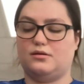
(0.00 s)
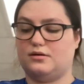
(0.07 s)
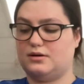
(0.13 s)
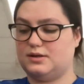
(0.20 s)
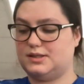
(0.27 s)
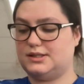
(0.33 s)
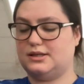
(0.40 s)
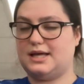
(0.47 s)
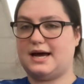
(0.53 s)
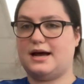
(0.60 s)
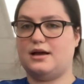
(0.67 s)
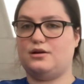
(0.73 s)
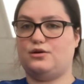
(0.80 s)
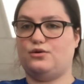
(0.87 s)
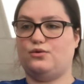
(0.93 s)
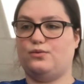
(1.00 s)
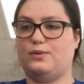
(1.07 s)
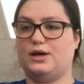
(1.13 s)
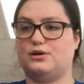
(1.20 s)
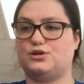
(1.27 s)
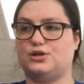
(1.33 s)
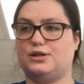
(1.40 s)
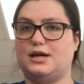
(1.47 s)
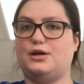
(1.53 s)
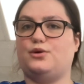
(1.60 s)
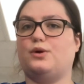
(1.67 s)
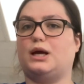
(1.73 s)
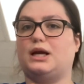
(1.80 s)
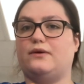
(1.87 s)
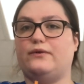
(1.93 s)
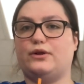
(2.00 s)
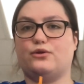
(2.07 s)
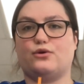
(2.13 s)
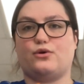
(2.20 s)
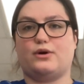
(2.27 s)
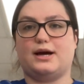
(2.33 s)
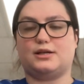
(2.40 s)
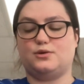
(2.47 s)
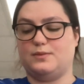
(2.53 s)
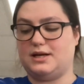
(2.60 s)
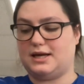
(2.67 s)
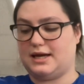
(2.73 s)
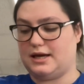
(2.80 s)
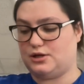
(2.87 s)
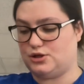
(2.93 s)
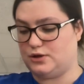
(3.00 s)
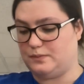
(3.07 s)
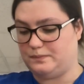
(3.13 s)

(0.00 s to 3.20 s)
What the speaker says: so that you make sure that you are giving the correct medication.